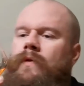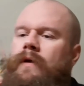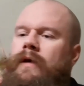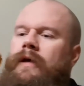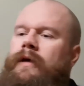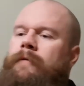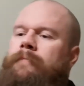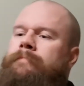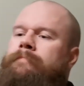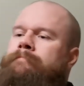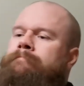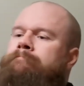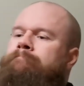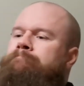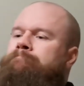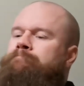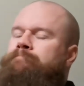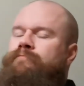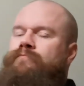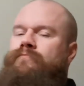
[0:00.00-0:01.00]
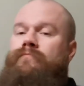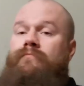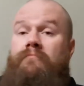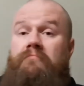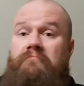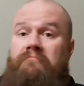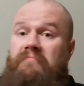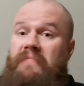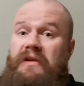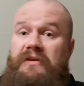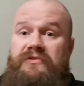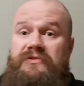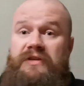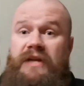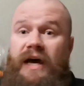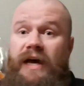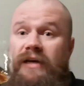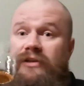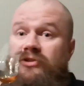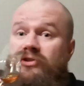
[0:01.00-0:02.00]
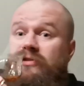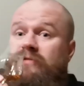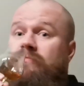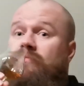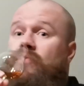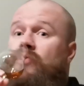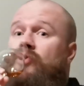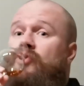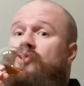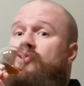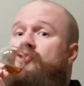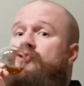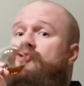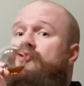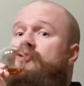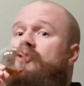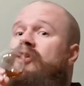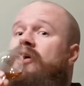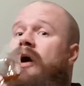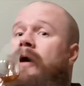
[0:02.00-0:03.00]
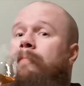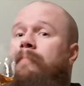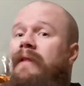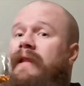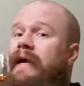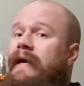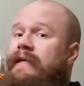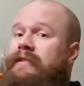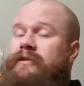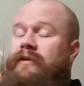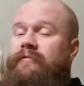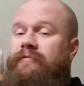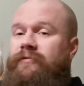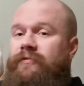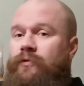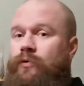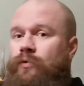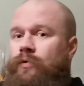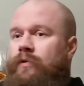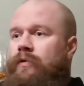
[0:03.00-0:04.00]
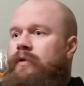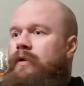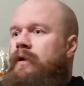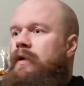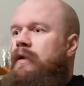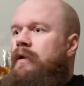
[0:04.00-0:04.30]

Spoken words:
Yeah, it's nice, complex and full,